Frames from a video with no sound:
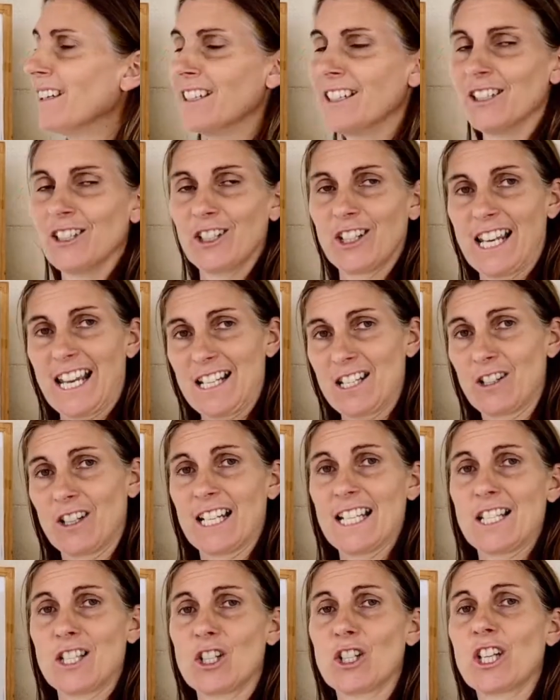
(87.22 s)
Okay, so
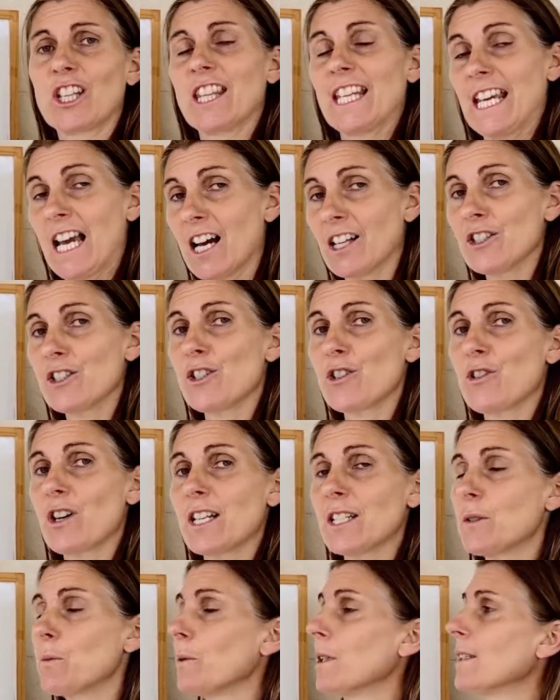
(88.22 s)
let's look at the
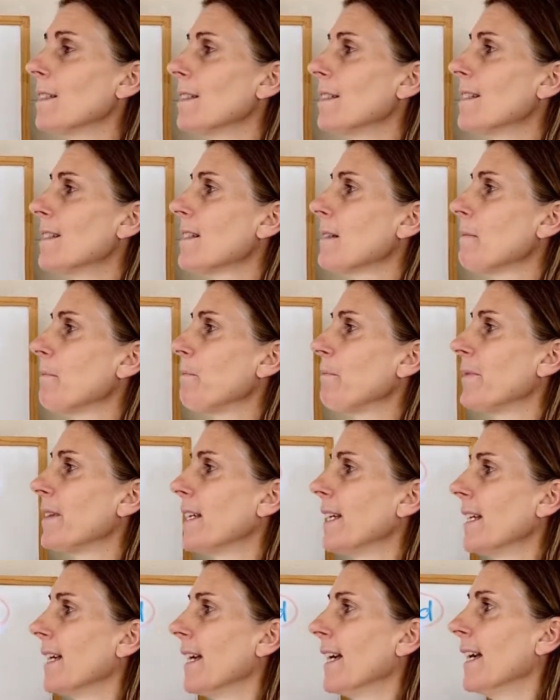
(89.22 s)
unstressed words.
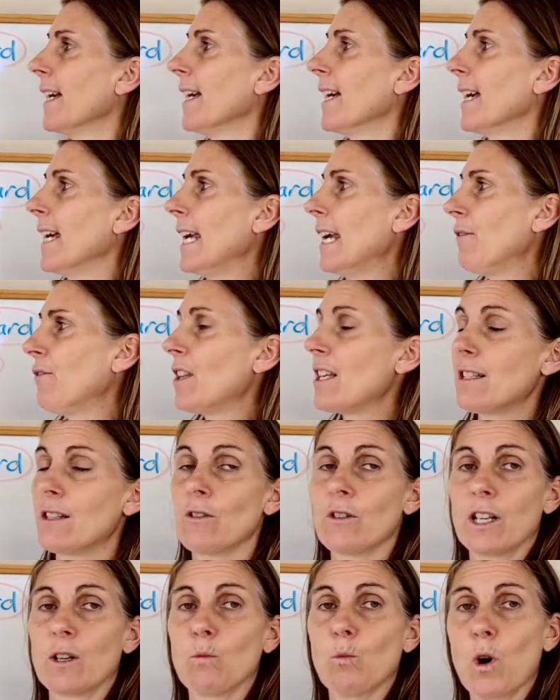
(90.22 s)
If there's
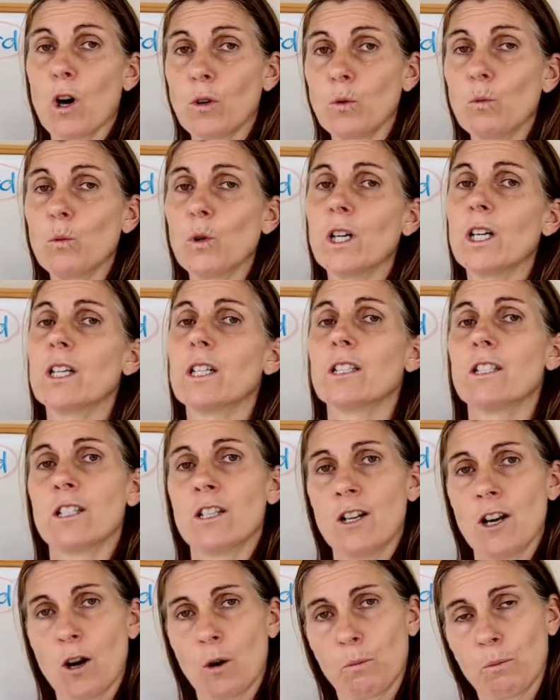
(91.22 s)
only one word,
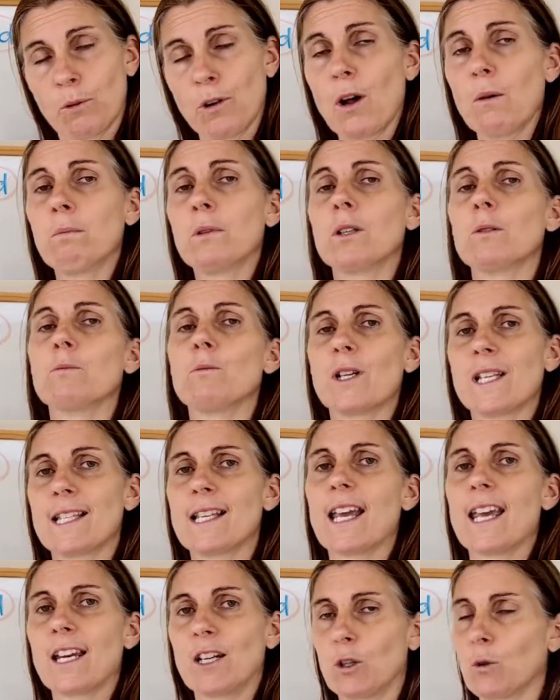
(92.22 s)
no problem, we
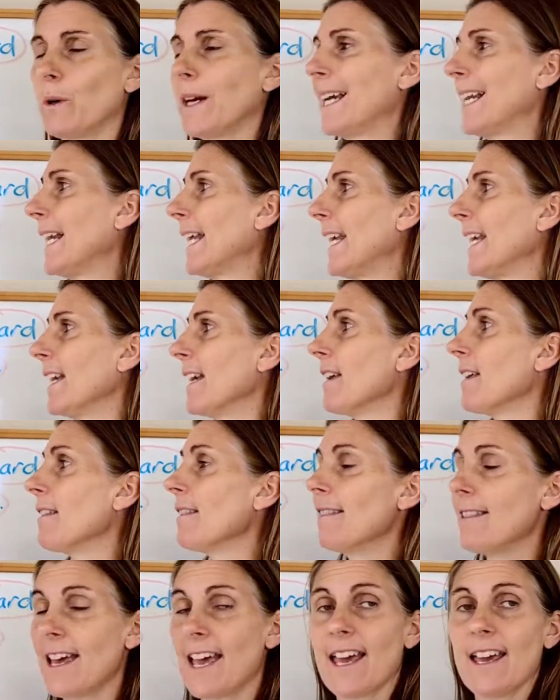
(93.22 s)
say it quickly,
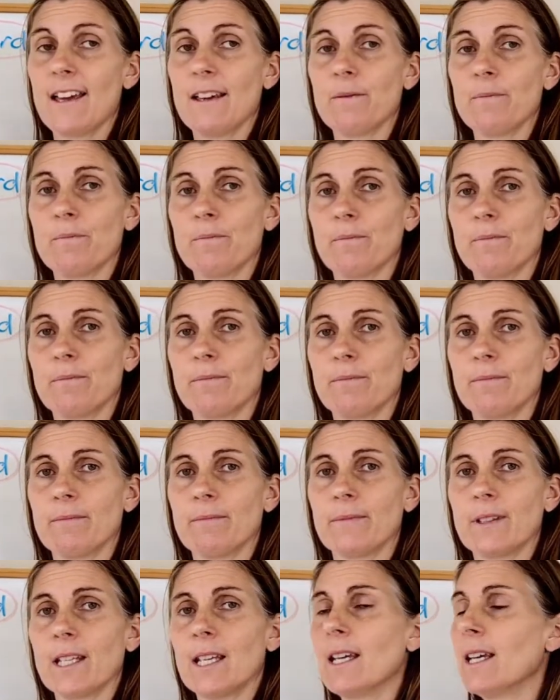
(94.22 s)
there.
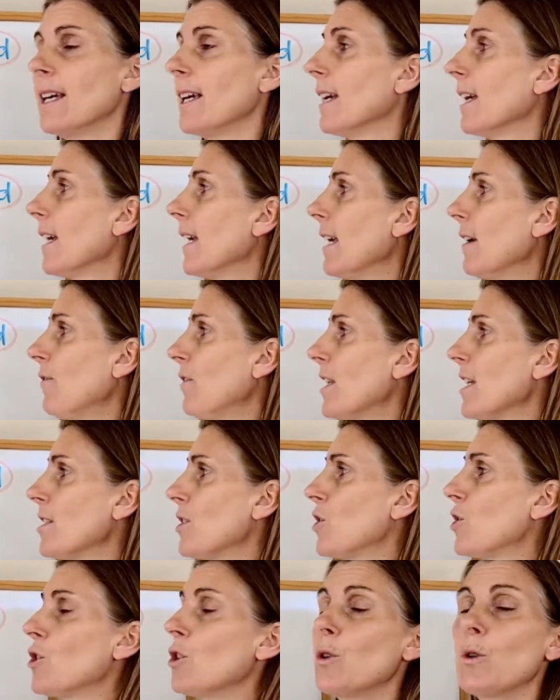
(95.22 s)
If there's
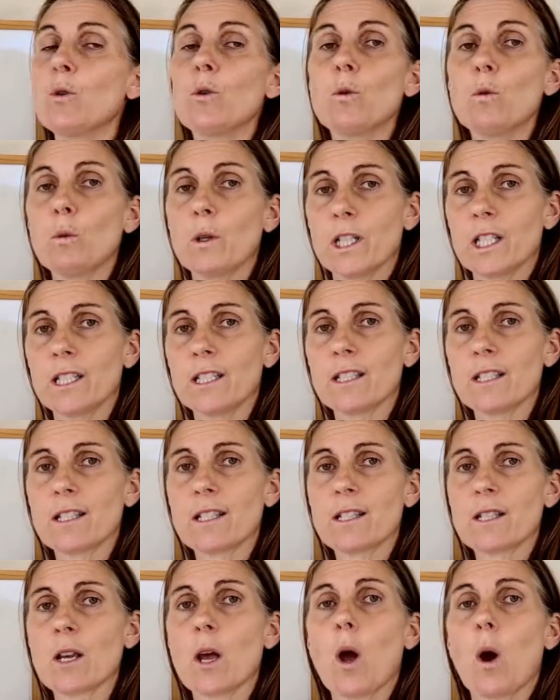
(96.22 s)
two words,
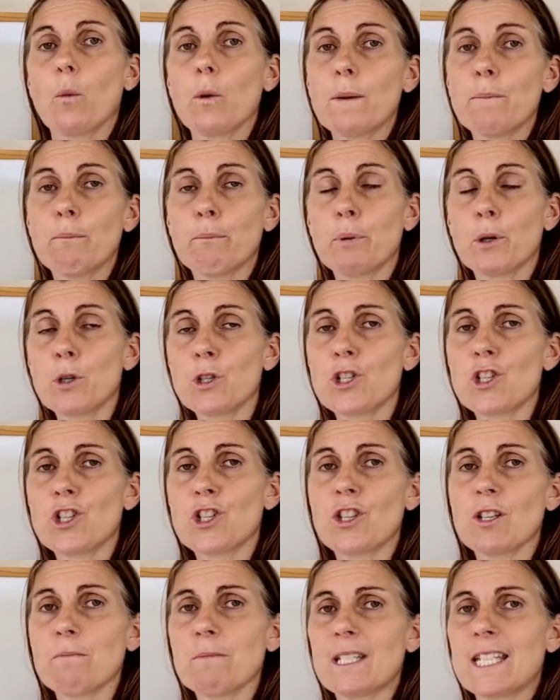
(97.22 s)
we push
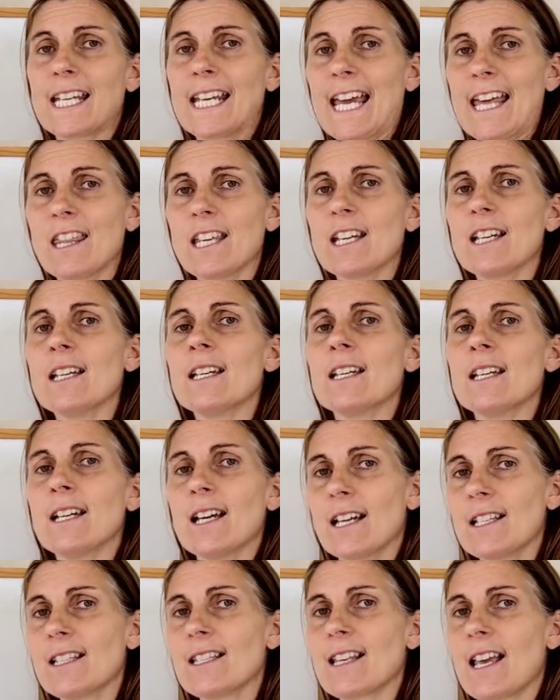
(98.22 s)
them together
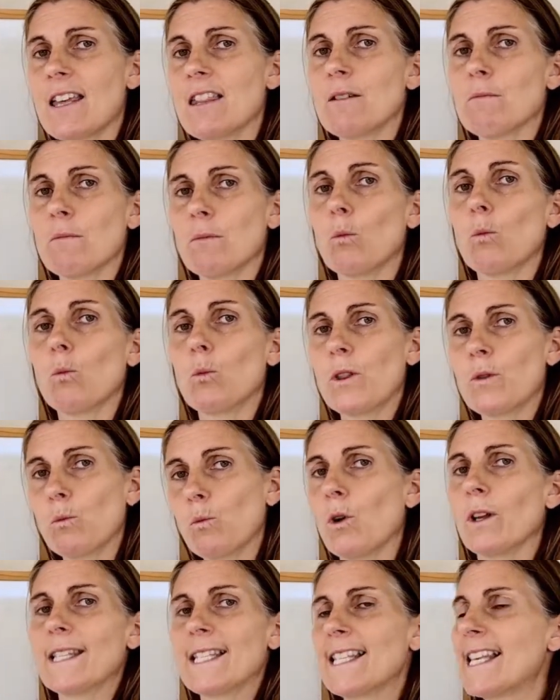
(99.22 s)
and say them with
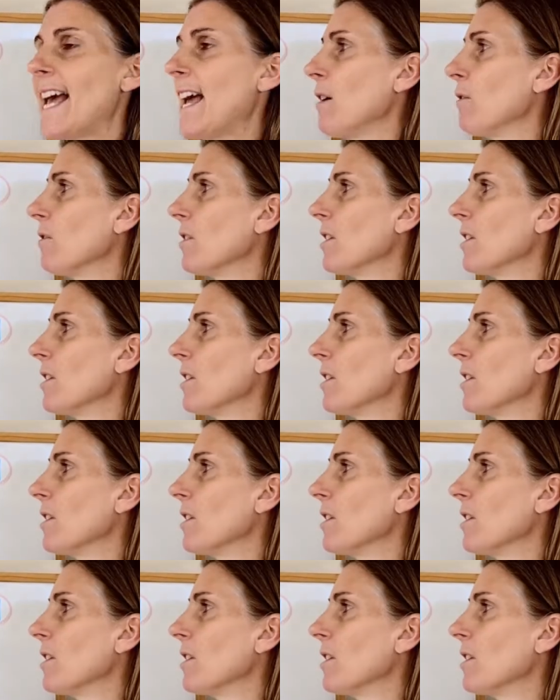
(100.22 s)
one sound.